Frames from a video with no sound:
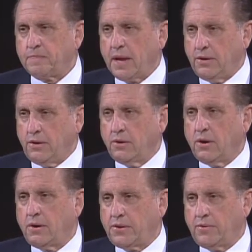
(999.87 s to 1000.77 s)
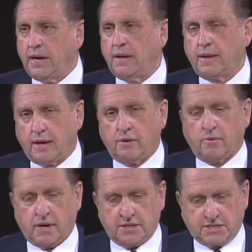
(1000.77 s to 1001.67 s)
Your three little
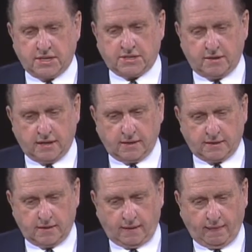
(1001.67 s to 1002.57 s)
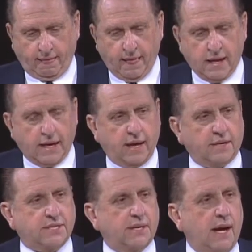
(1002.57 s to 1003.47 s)
ones, Sister Hilton, in
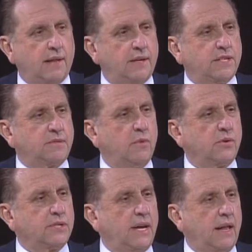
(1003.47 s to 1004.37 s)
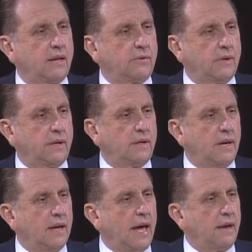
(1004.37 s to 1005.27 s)
silence most eloquent
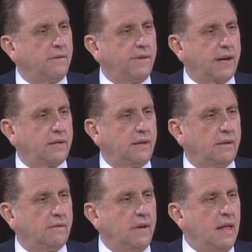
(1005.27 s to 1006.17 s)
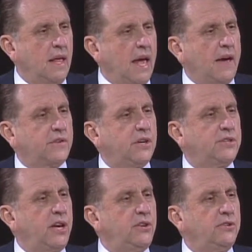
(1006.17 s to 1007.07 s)
and effective, have
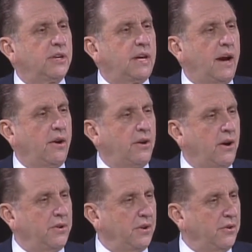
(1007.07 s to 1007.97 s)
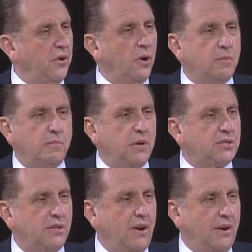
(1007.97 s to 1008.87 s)
continued to carry on your noble
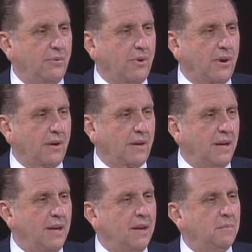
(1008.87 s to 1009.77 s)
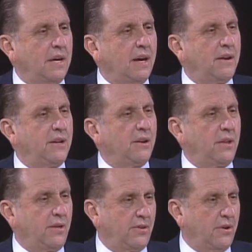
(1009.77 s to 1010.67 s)
missionary work begun
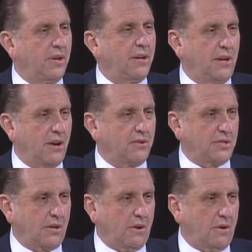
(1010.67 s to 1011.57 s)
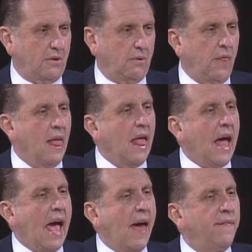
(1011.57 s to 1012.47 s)
nearly thirty years ago,
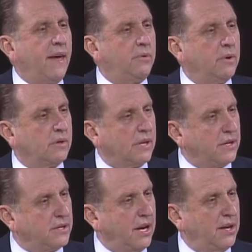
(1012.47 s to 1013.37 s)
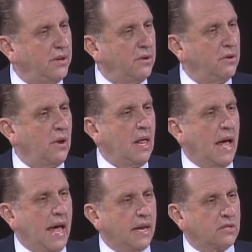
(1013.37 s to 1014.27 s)
and they will continue
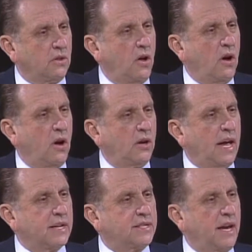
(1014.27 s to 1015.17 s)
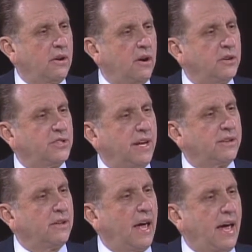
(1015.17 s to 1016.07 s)
as long as there are
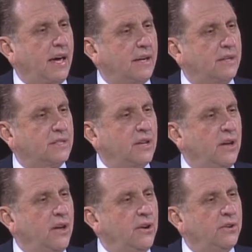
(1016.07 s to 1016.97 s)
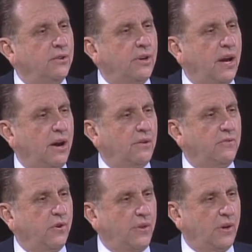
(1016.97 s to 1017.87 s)
gentle hands to care
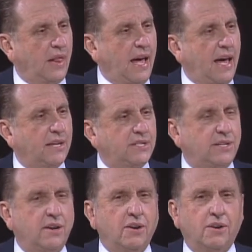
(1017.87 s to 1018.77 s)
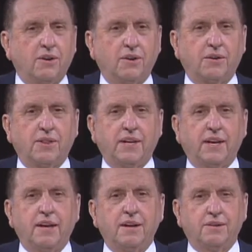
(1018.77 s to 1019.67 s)
for their last earthly
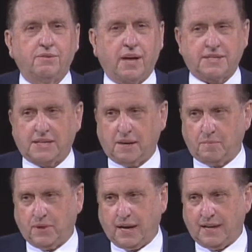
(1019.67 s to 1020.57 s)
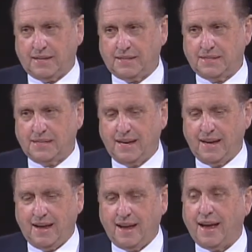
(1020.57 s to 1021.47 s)
resting place.
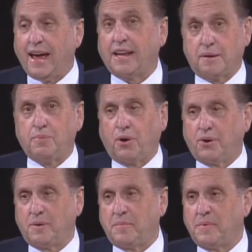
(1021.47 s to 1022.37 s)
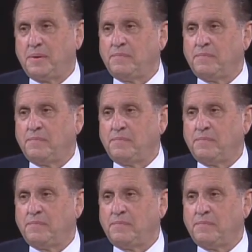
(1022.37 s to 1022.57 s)
And a poem.